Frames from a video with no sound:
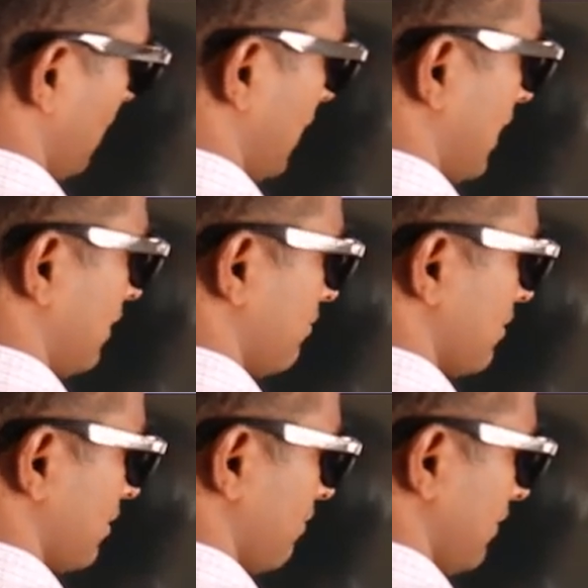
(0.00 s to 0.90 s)
Now
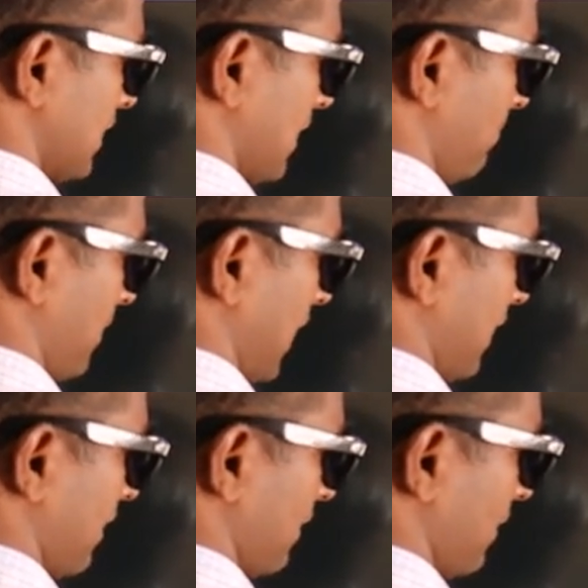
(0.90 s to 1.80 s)
we
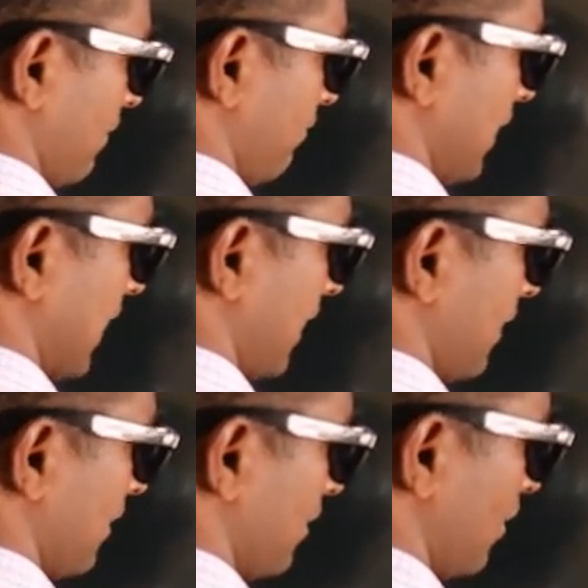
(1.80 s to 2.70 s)
subtract, we get
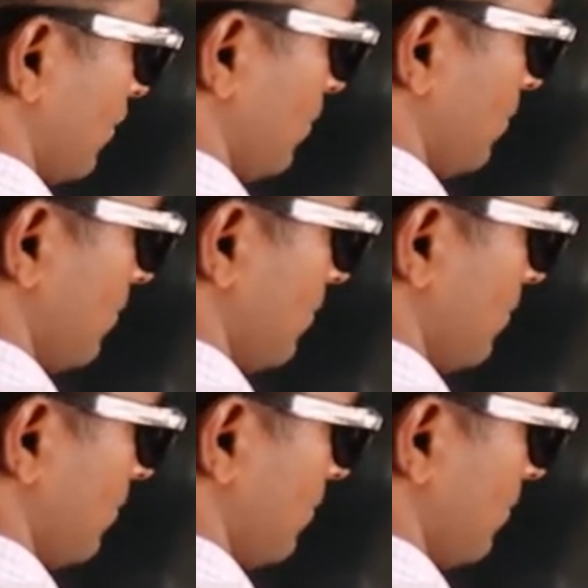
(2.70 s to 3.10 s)
2.